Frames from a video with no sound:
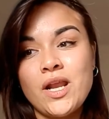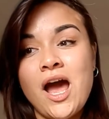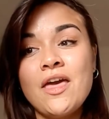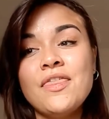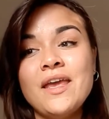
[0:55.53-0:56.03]

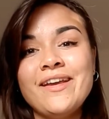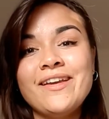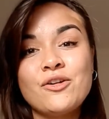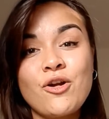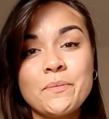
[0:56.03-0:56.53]
I think
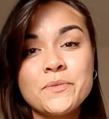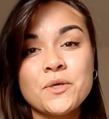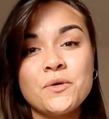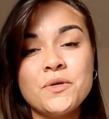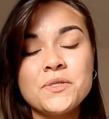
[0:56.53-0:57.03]
crop
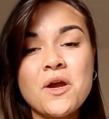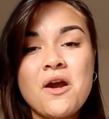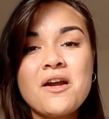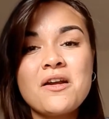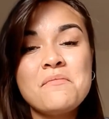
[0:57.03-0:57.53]
circles
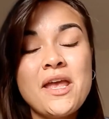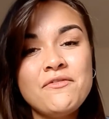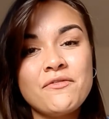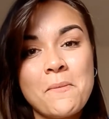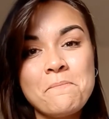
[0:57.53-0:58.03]
are made
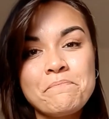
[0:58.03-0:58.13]
from.